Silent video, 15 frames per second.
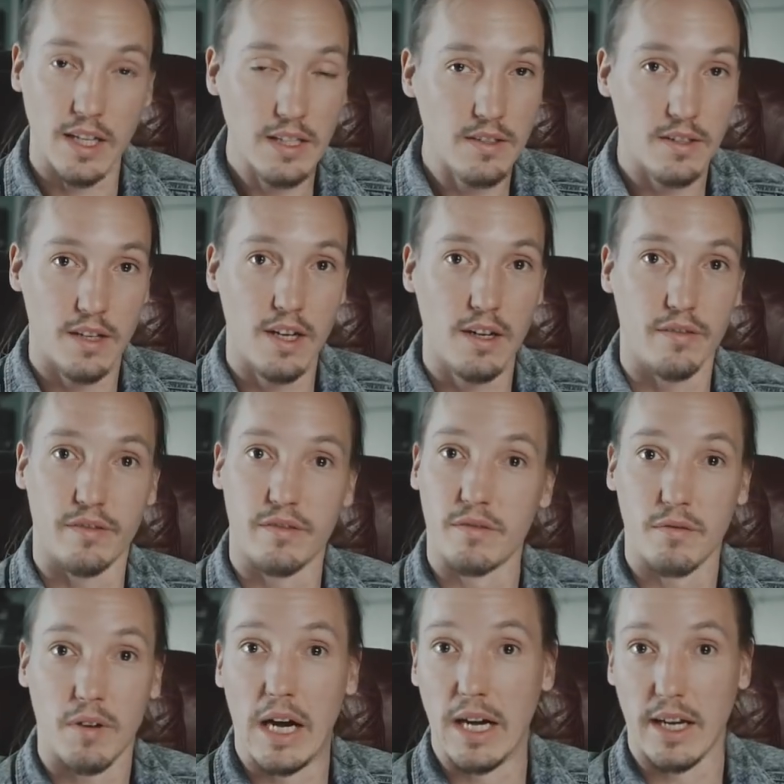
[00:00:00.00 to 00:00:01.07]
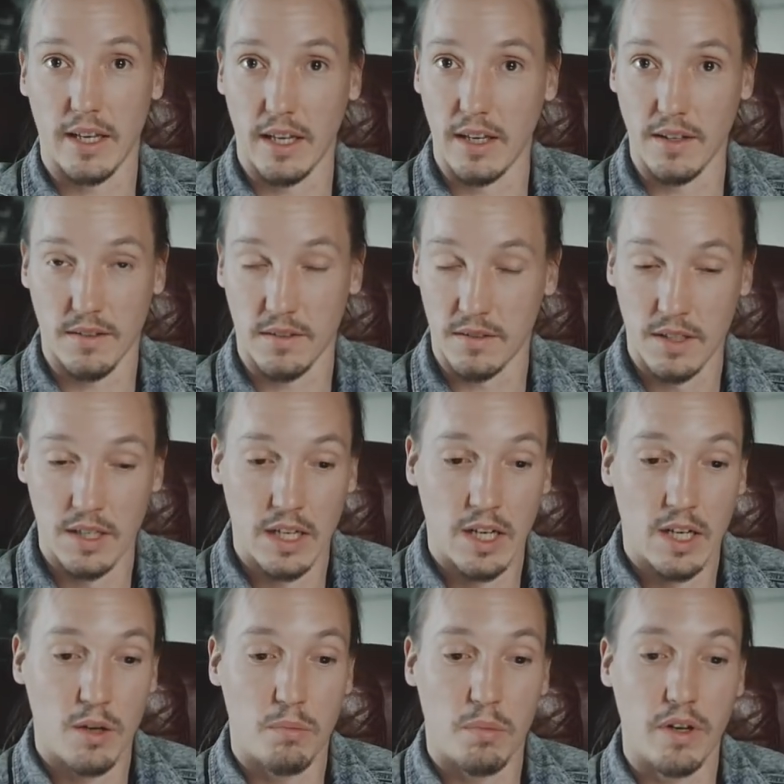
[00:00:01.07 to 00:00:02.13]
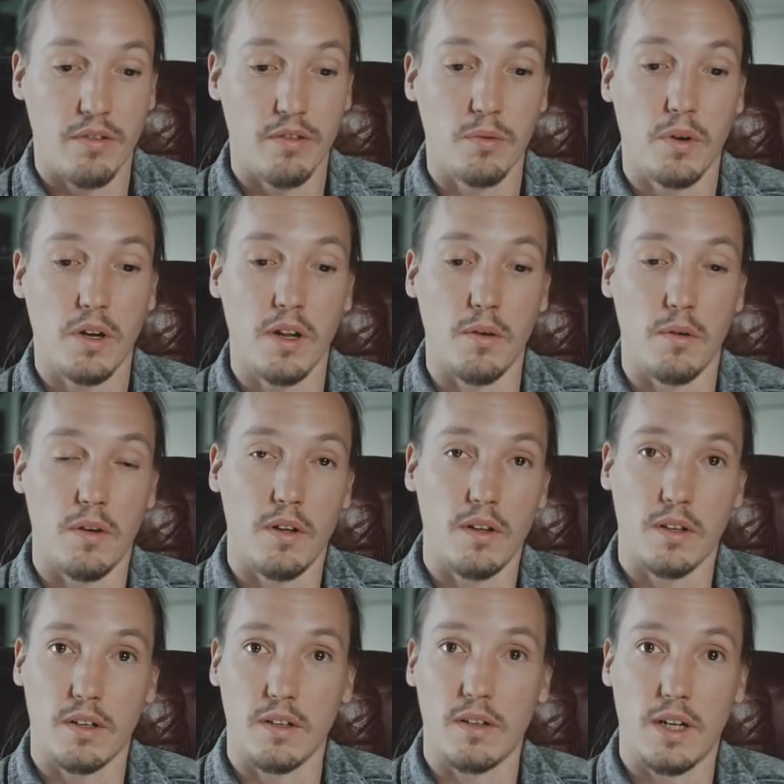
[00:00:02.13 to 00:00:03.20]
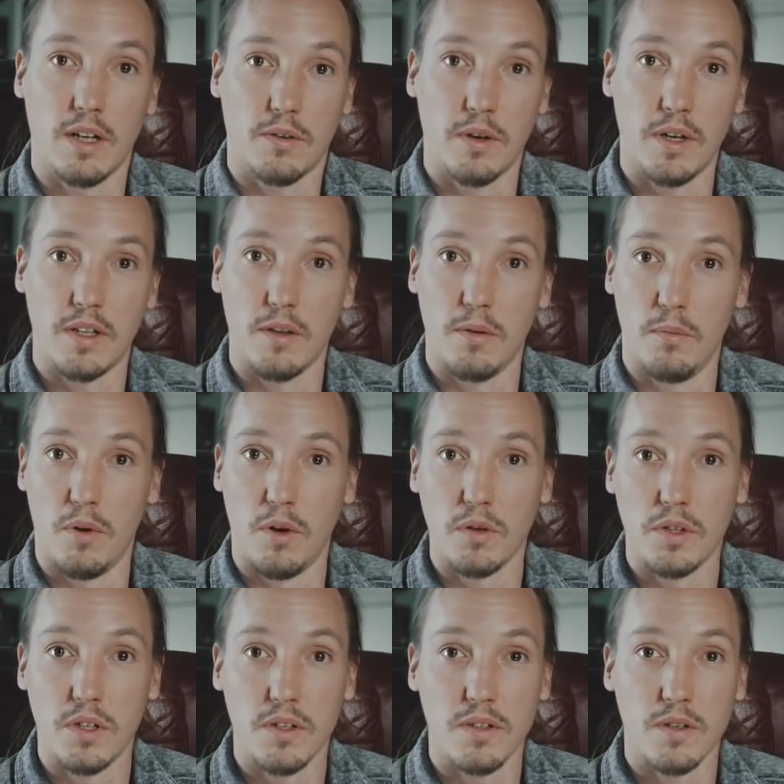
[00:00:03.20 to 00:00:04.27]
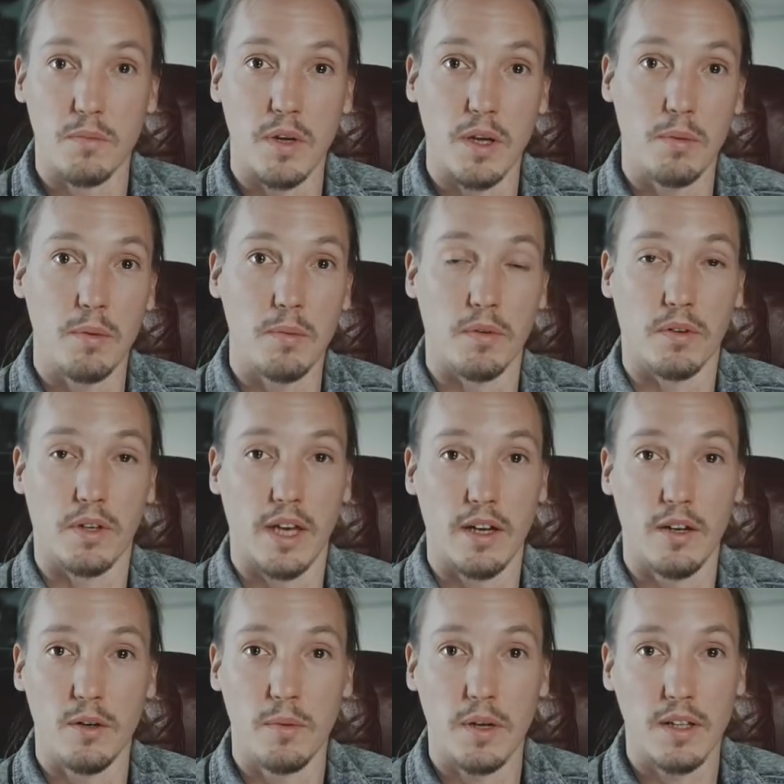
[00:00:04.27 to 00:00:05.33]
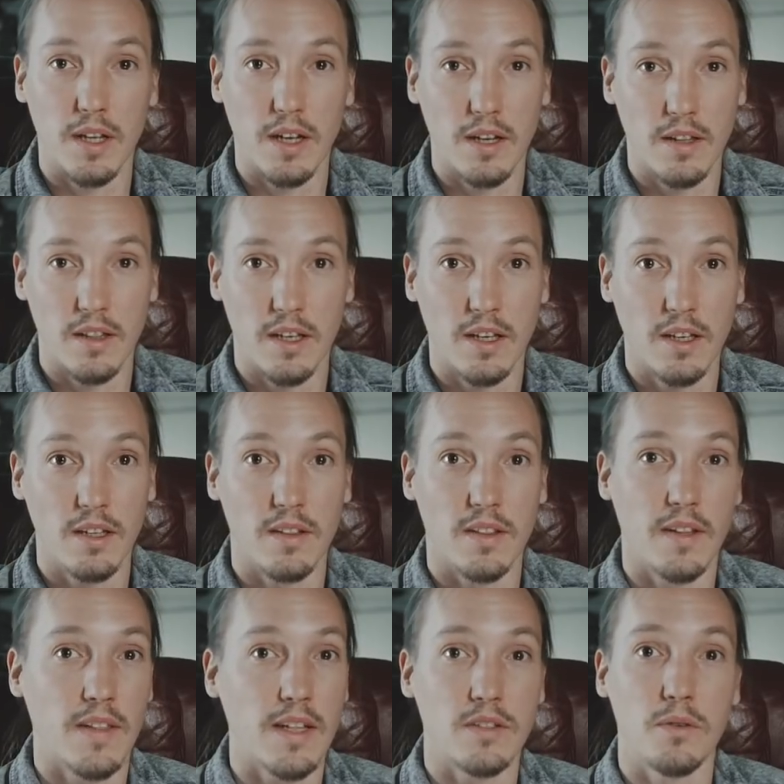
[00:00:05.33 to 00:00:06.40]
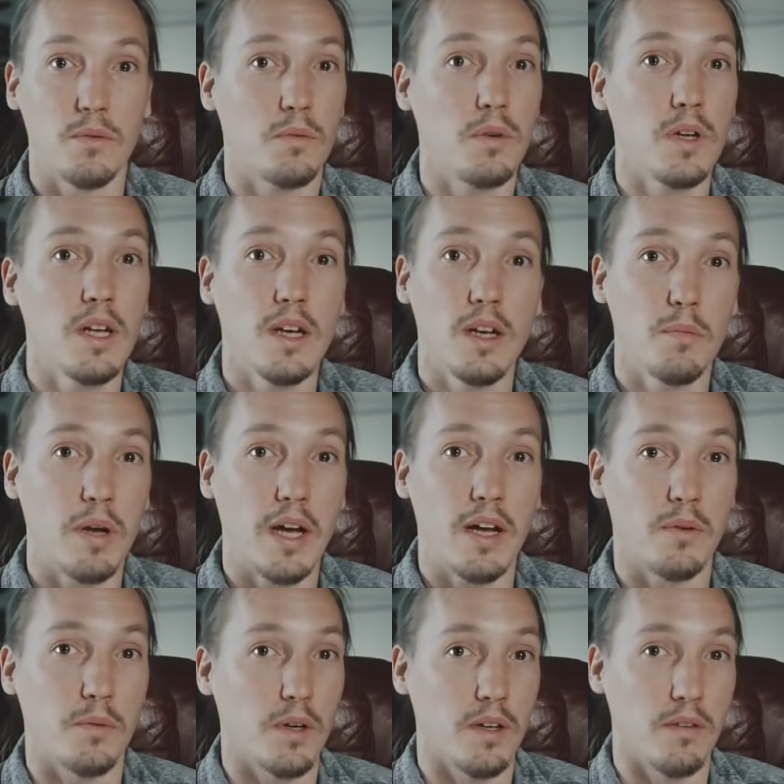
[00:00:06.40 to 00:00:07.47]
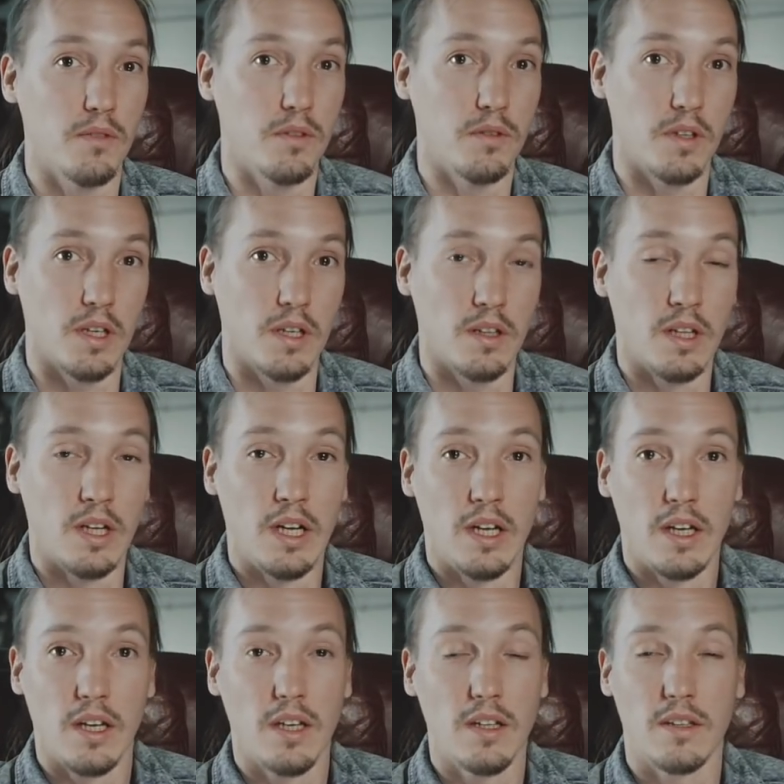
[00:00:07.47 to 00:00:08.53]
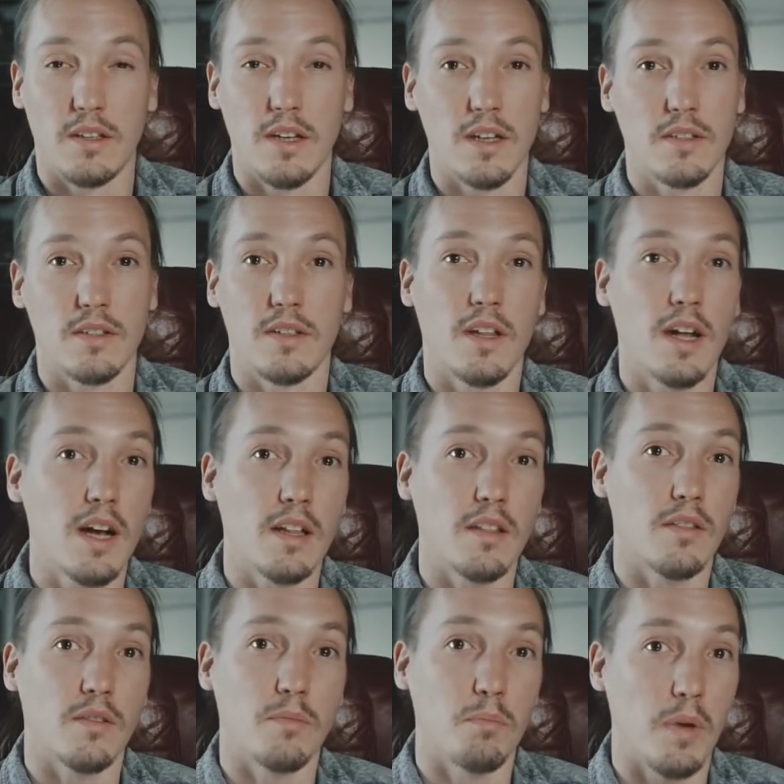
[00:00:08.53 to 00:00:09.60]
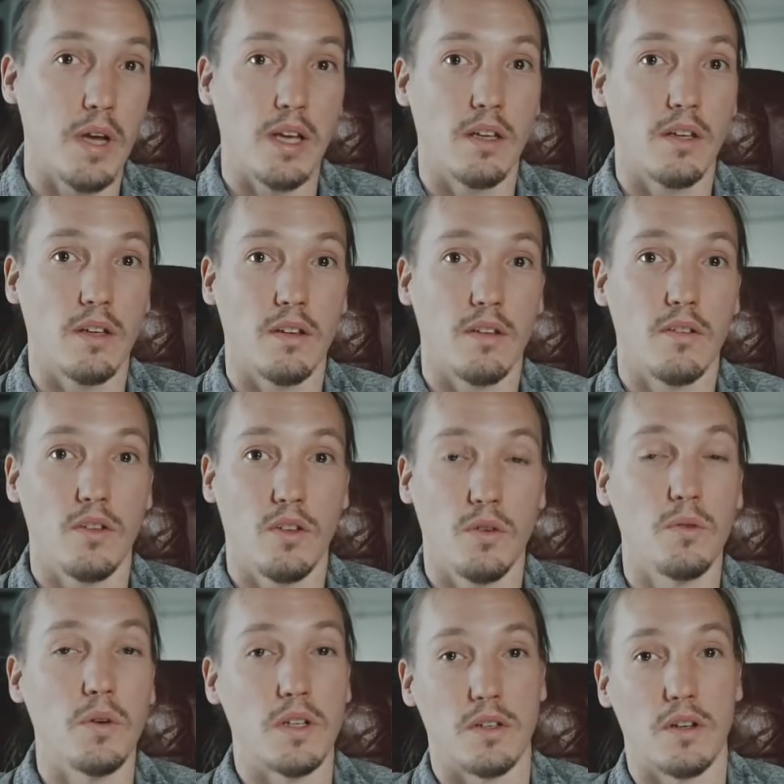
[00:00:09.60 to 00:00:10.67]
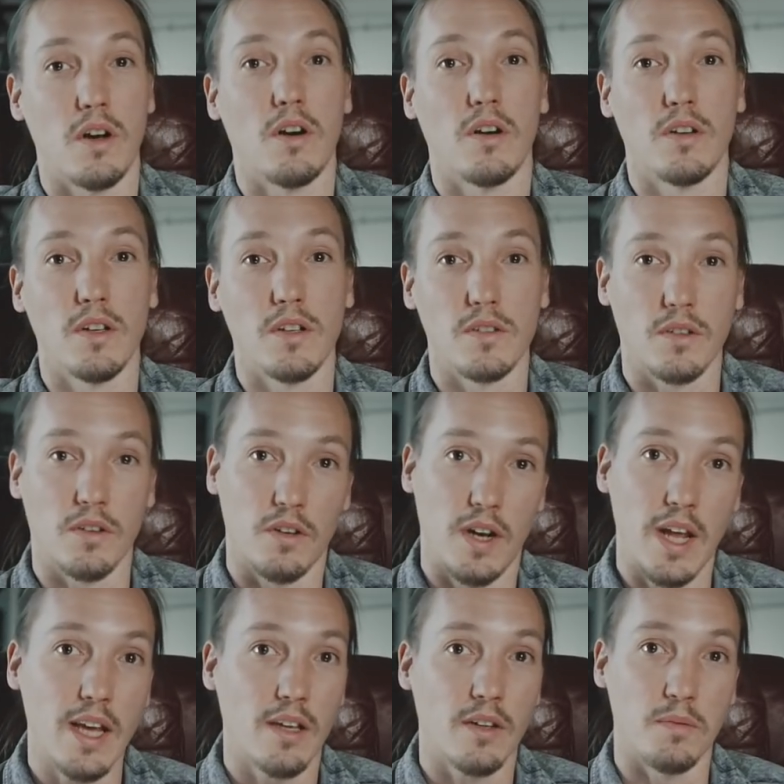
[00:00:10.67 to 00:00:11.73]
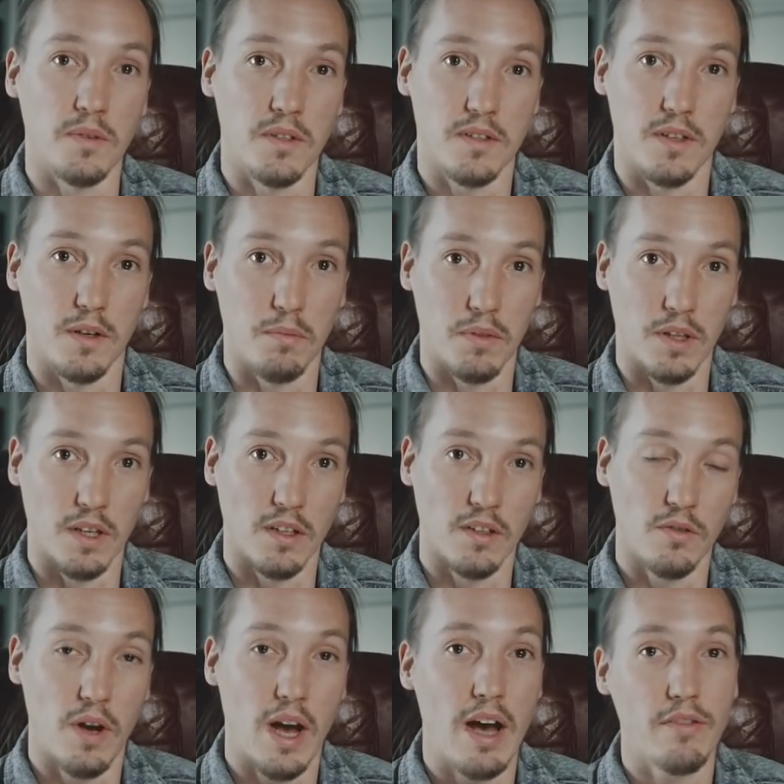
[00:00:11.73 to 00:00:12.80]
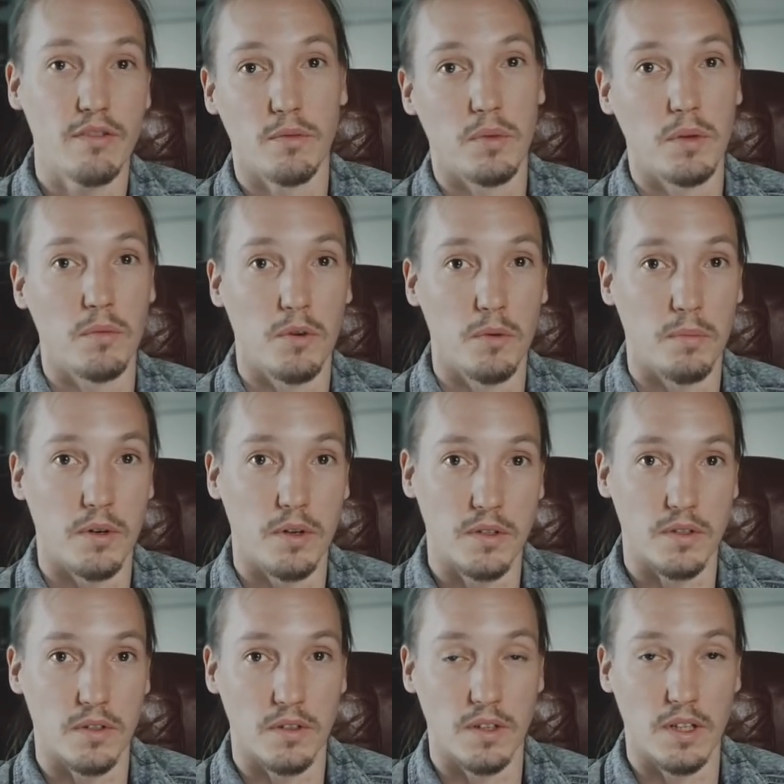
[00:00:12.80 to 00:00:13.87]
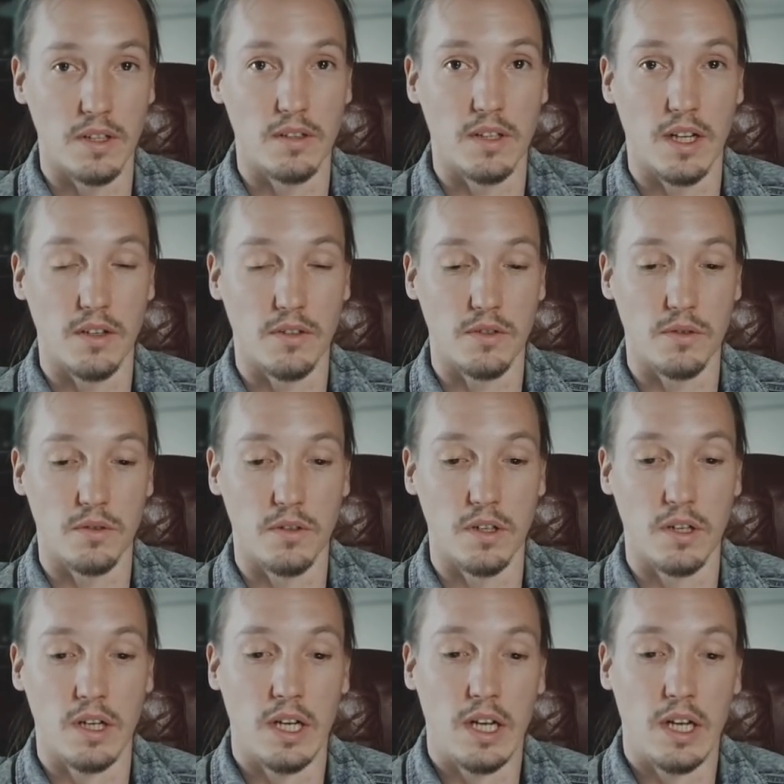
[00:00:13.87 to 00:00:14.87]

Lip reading: that's enough, I guess. But if you want to like create emotions and make people care about anything, then that's a really bad way of doing it. It does not make you as an audience connect with something. You have to be more personal and tell a story.